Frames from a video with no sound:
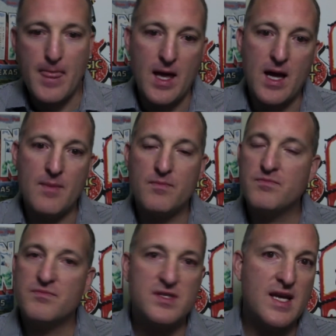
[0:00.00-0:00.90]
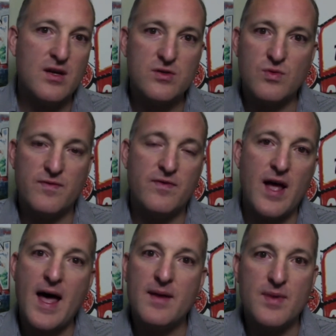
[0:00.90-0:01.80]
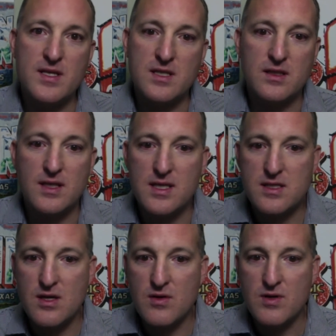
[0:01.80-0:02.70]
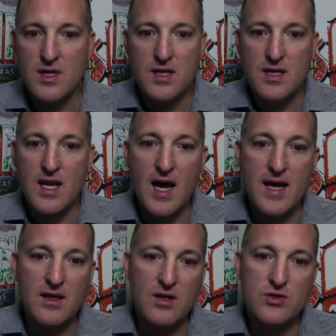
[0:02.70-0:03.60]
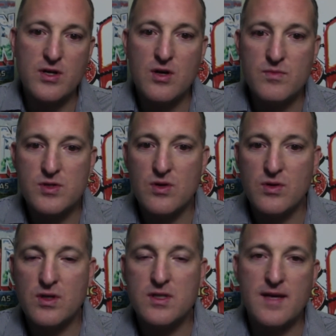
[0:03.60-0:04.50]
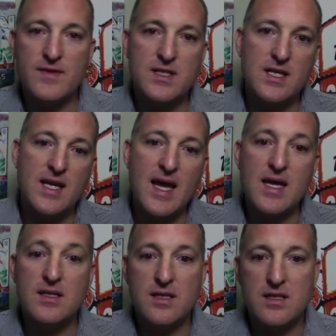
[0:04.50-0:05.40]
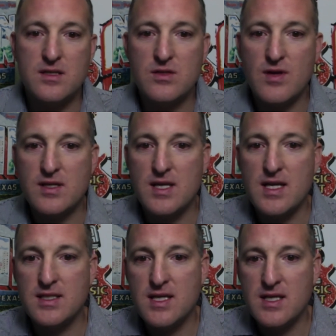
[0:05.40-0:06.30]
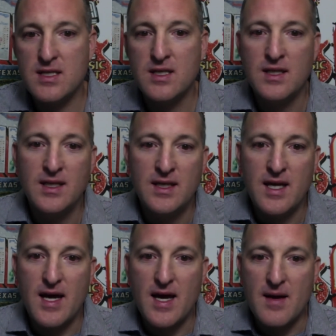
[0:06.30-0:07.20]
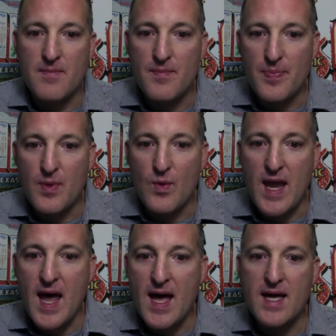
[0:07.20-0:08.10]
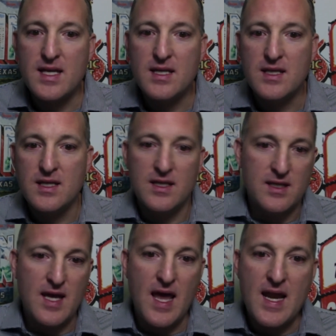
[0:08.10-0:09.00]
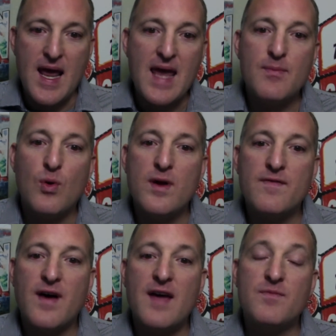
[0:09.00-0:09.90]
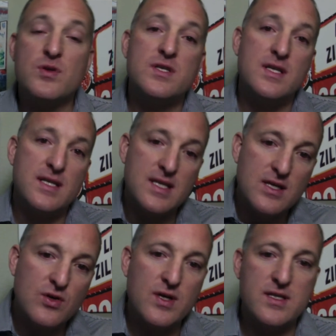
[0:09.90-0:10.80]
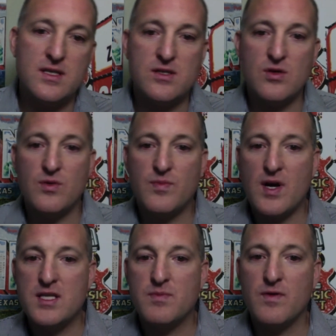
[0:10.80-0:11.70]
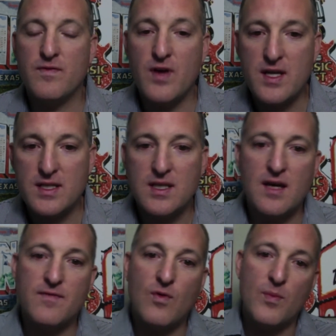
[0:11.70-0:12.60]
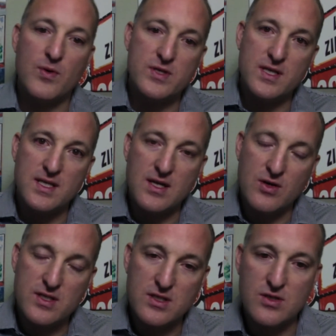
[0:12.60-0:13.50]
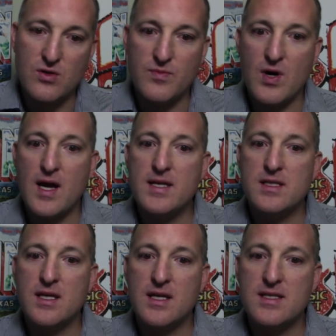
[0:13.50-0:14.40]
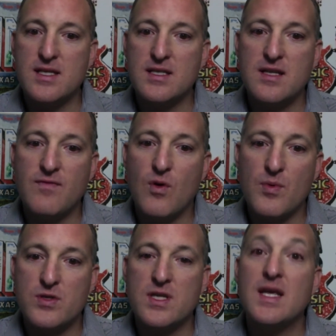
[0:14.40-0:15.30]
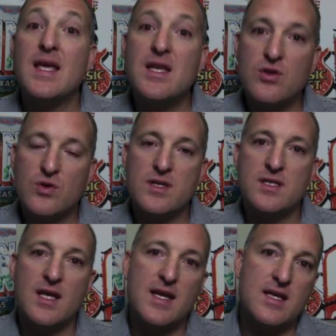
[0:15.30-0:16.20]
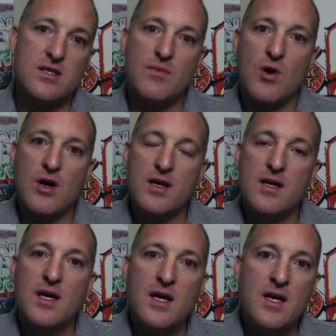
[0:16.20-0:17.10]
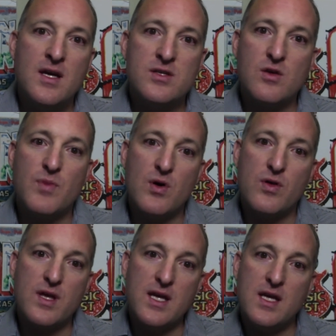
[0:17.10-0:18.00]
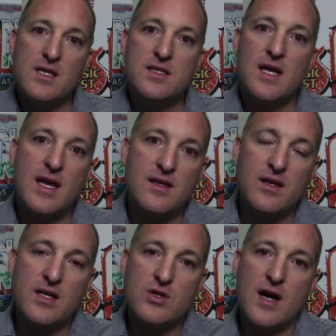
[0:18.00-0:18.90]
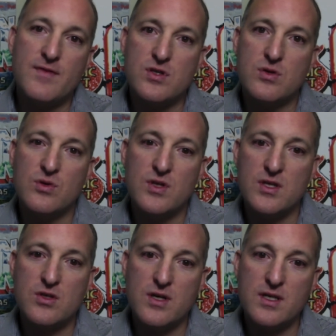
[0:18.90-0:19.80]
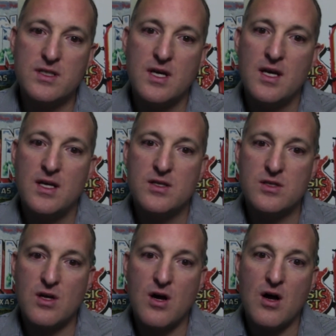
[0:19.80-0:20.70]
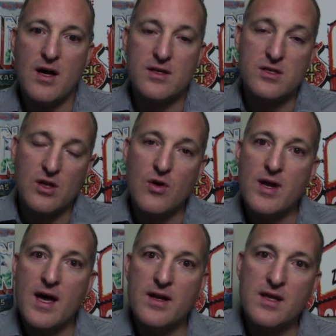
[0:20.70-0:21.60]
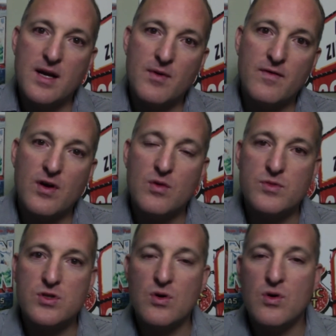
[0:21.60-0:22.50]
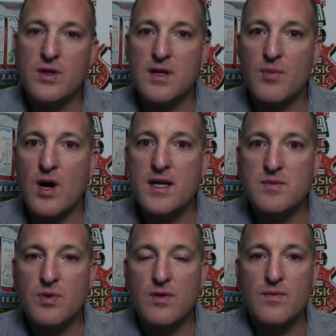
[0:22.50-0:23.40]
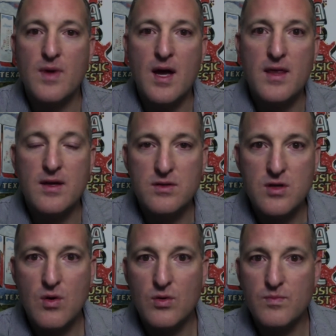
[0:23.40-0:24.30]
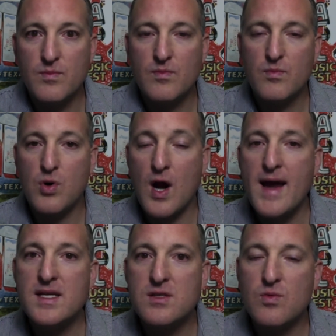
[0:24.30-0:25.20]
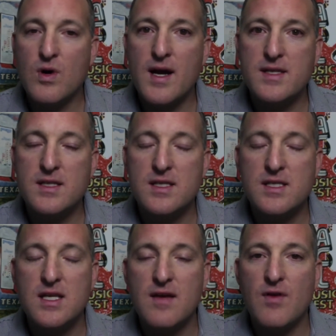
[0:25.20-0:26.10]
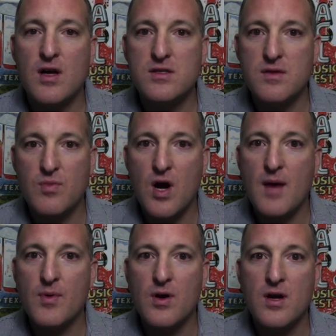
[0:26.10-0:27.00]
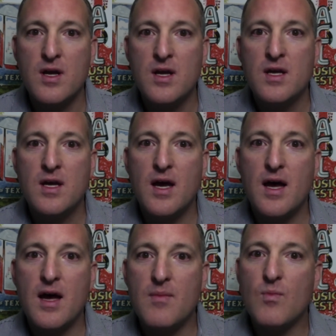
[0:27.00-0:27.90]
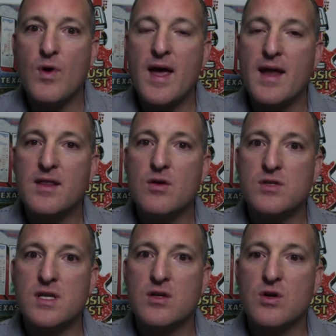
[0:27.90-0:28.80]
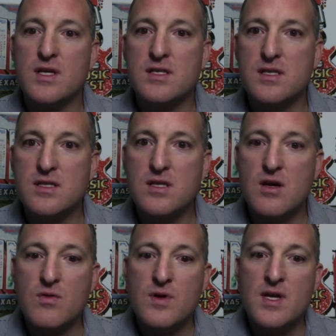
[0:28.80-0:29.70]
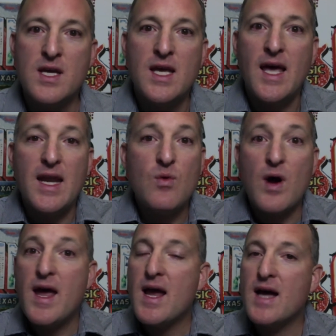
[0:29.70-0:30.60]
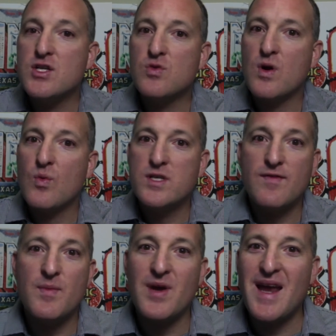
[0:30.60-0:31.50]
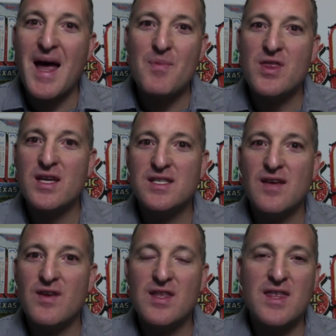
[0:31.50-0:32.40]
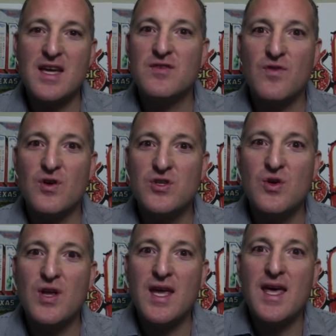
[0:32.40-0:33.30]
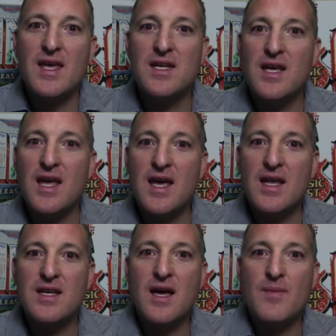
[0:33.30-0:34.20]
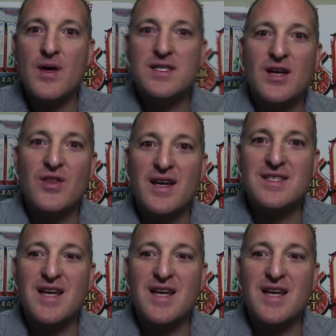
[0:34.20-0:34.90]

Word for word: Uh, sales were flat, basically, so nine luxury homes sold in seventeen, eight in two thousand eighteen. Um, we had an eight point five percent decrease in sold price per foot, a four percent decrease in sold price, and a sixty-four percent increase in the days on market. So both Eanes and the Lake Travis School Districts saw a slowdown in the number of homes sold and the price per, uh, the total price, whereas in the city of Austin proper, um, we had those increases. So anyway, I just want to wish everybody a happy Thanksgiving. Thanks for tuning in, and uh, until next